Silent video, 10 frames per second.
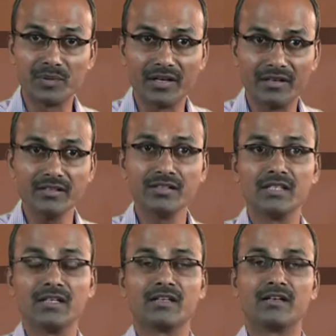bird
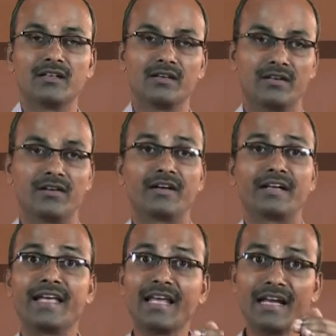
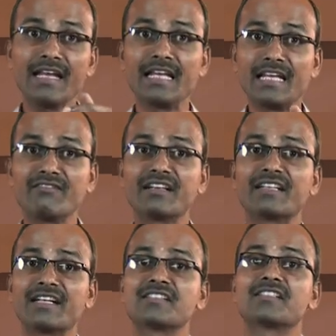rarely even
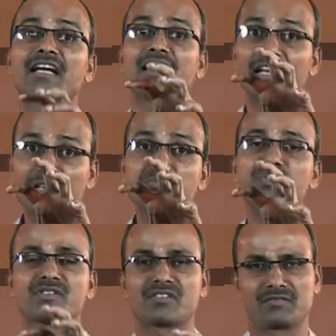gets a
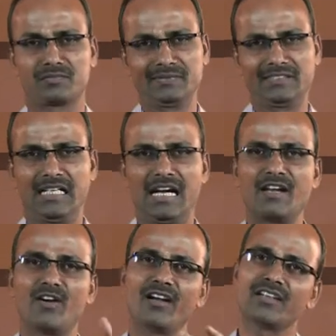glimpse,
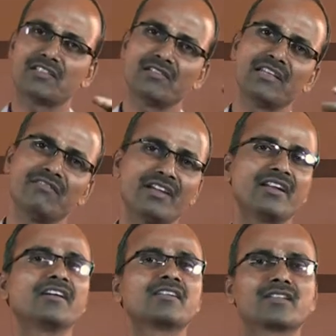not actually every
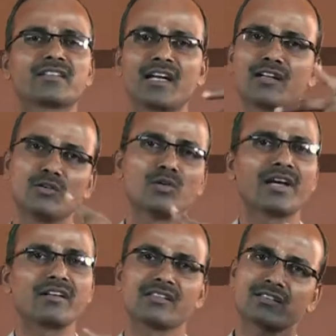day it can look
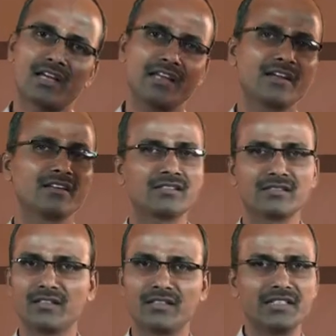at the sky and
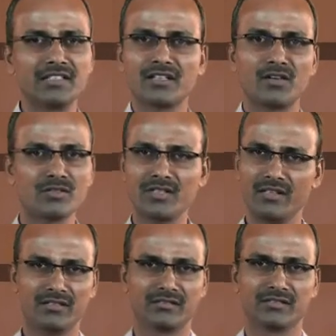nature outside,